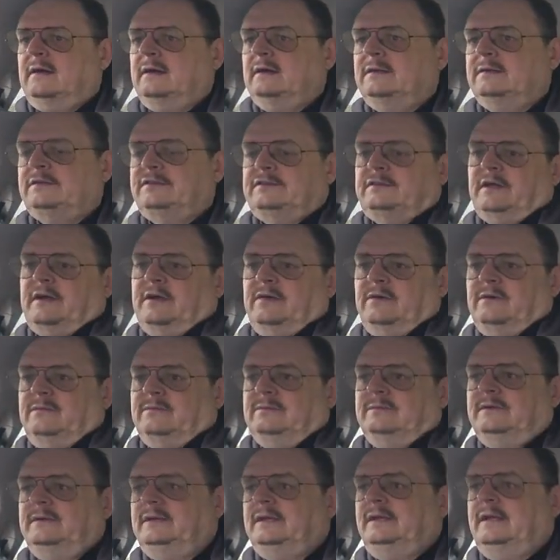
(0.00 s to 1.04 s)
So
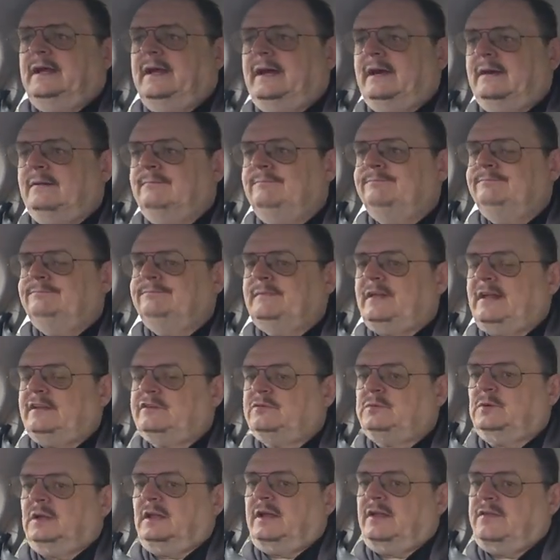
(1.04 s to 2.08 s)
yeah, that's
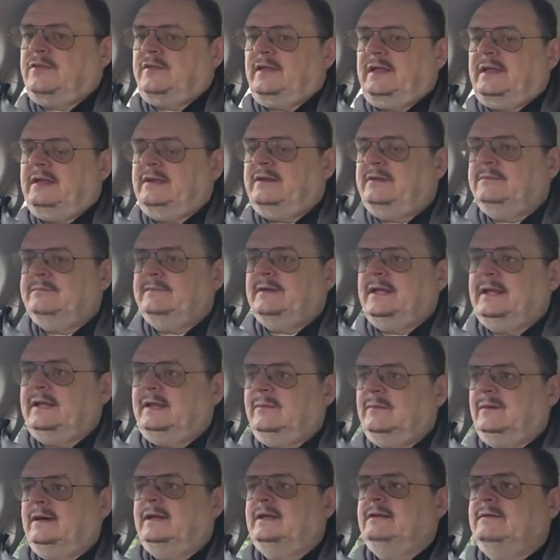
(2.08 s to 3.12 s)
what I think
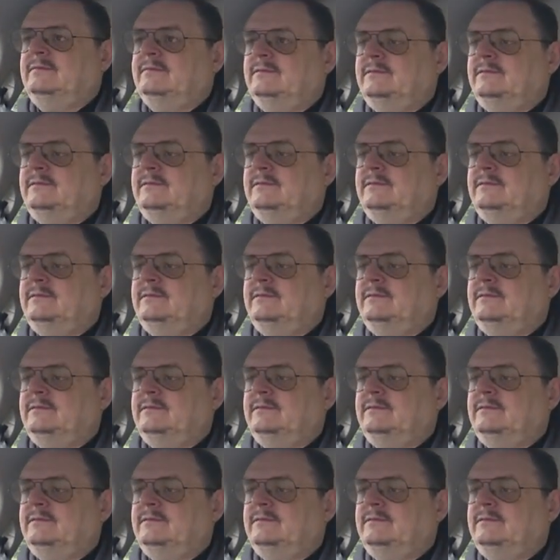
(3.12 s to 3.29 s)
anyway.